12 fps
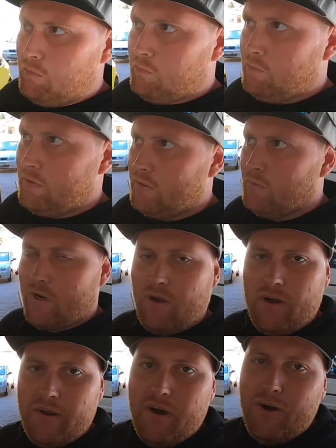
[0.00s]
We were
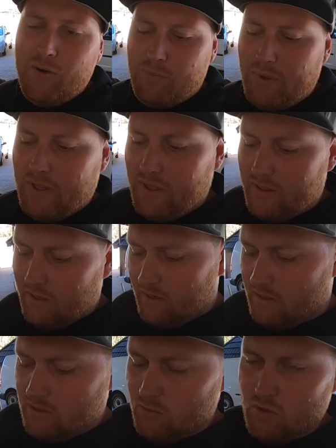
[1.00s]
kind of hoping that the
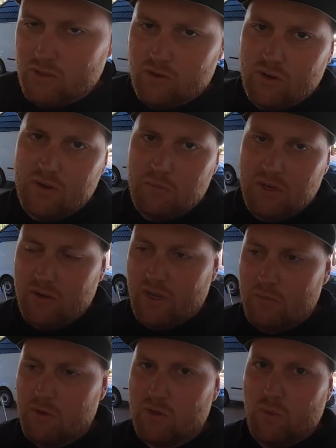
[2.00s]
Dizzy was going to be
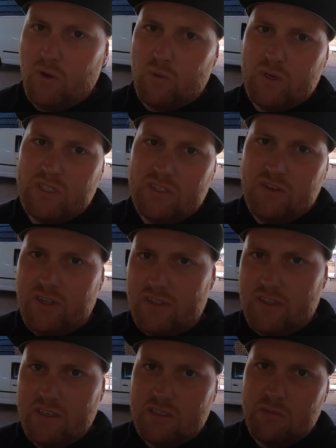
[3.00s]
okay, but we always knew
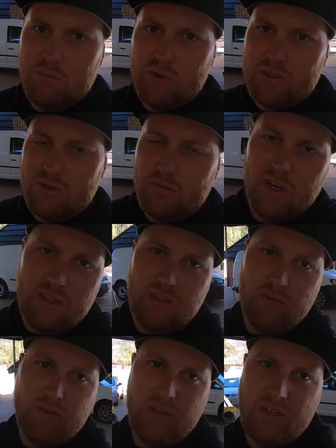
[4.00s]
that there's the
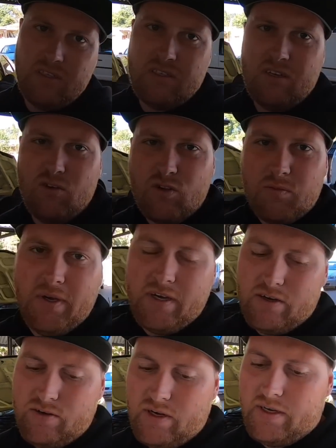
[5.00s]
possibility of the Dizzy not
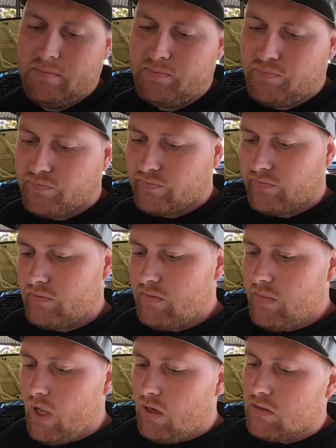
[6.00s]
being okay.
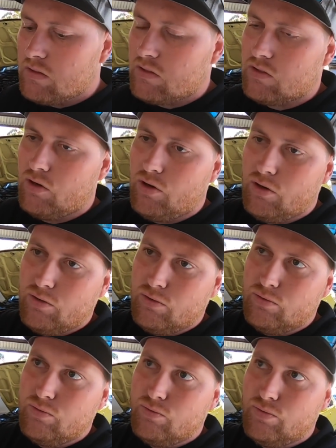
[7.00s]

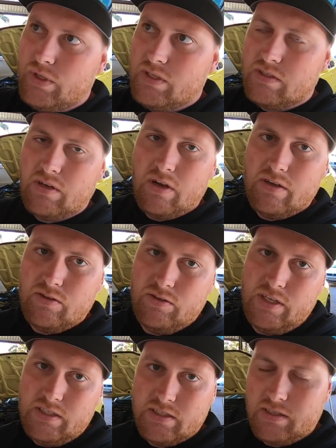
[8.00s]
So we decided to
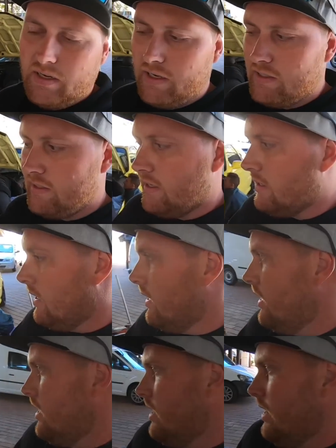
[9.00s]
ditch the Dizzy,
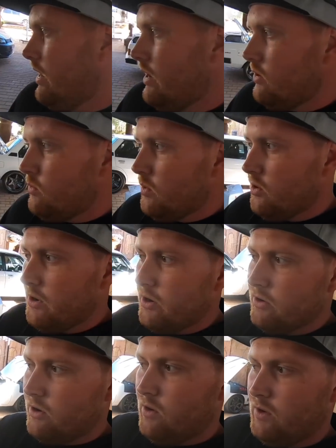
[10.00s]
and we are
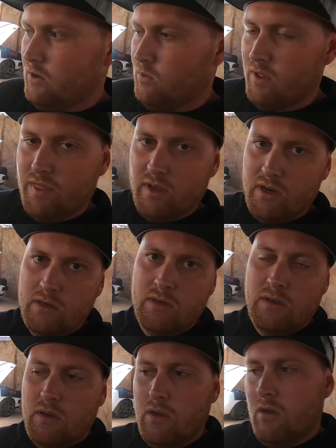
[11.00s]
now going with a
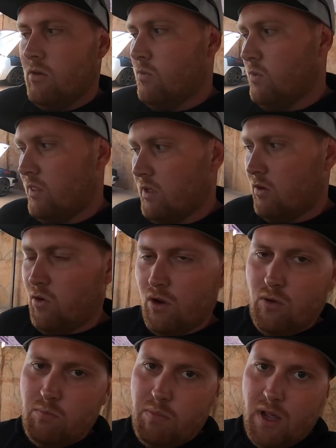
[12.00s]

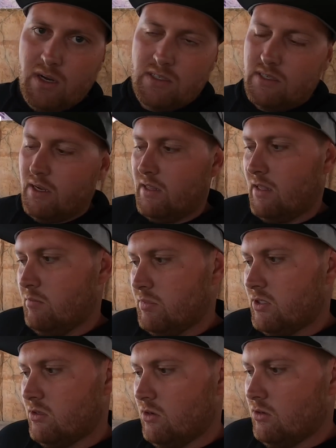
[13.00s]
coil and plug setup.
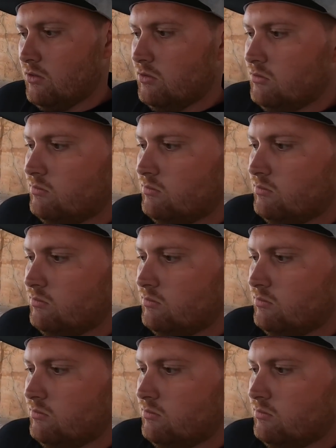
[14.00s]
So